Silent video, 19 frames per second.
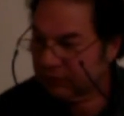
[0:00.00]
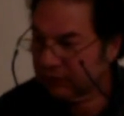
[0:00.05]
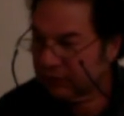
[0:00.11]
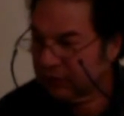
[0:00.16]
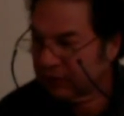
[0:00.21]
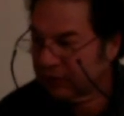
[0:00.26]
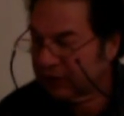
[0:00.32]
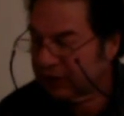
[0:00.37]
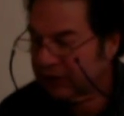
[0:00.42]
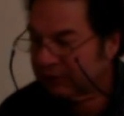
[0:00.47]

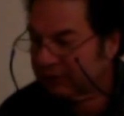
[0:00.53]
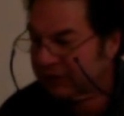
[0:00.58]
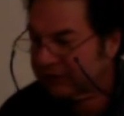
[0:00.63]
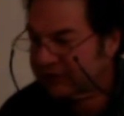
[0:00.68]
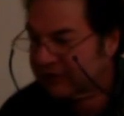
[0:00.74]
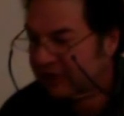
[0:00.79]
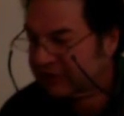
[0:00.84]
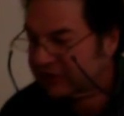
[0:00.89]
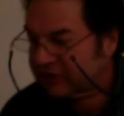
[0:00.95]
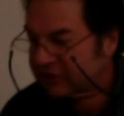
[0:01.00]
And my text
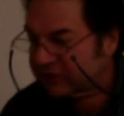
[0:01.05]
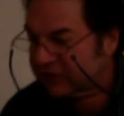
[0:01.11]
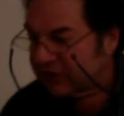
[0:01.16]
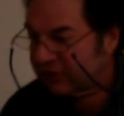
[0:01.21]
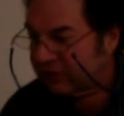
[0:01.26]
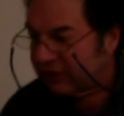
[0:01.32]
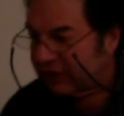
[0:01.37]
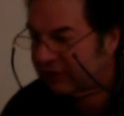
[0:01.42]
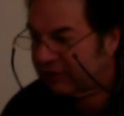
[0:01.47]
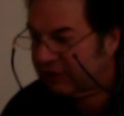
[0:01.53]
is in there. And
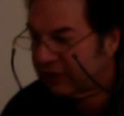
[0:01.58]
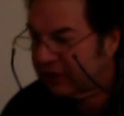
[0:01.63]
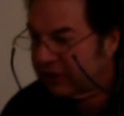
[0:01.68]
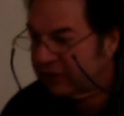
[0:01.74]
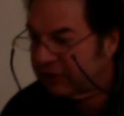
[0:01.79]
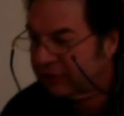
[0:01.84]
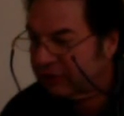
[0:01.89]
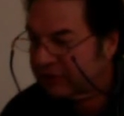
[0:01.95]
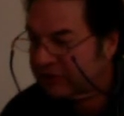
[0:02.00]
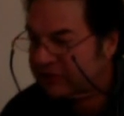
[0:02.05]
you can
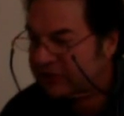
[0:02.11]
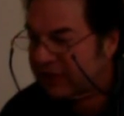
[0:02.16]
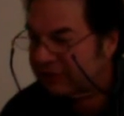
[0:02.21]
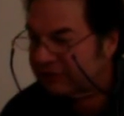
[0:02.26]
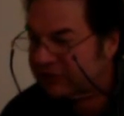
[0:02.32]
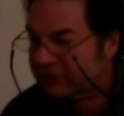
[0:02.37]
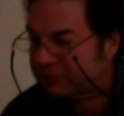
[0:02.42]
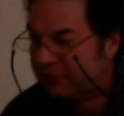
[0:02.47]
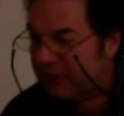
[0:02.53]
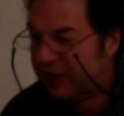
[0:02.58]
see it's
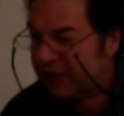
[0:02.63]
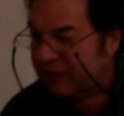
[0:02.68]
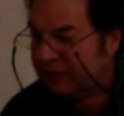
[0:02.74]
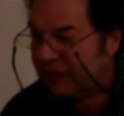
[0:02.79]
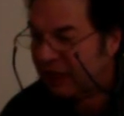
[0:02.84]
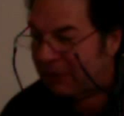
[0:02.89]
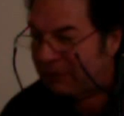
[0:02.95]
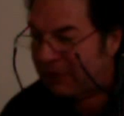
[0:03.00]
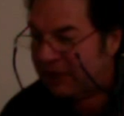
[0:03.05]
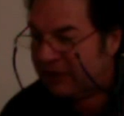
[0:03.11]
pink. That
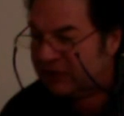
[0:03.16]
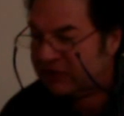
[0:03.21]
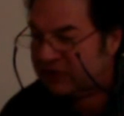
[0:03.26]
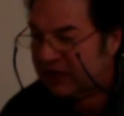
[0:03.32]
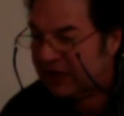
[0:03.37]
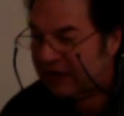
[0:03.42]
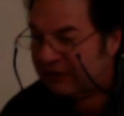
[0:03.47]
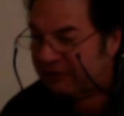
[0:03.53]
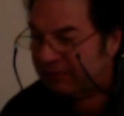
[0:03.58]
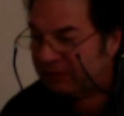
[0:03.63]
means that
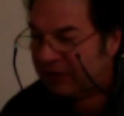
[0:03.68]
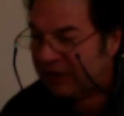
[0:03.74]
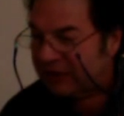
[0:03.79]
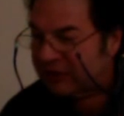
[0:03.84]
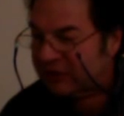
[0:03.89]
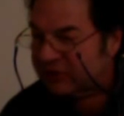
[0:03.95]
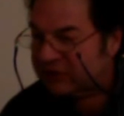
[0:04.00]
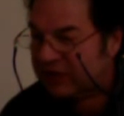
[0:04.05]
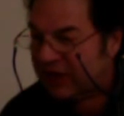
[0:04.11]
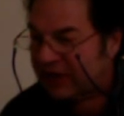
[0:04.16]

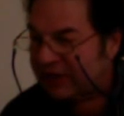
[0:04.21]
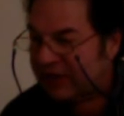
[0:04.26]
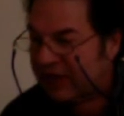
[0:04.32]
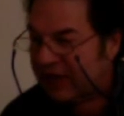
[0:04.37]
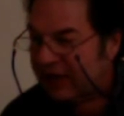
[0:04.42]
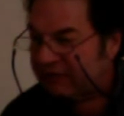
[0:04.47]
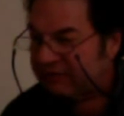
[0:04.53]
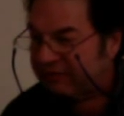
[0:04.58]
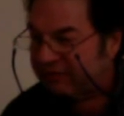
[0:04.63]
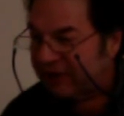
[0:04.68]
InDesign can't
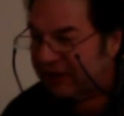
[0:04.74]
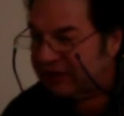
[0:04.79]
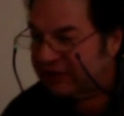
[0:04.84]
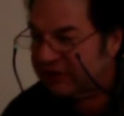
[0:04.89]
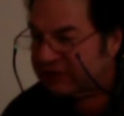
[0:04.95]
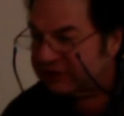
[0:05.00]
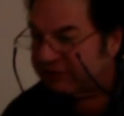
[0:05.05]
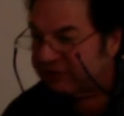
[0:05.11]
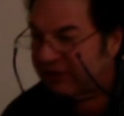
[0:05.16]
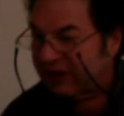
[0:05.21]
find this
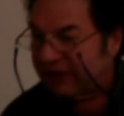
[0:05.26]
font.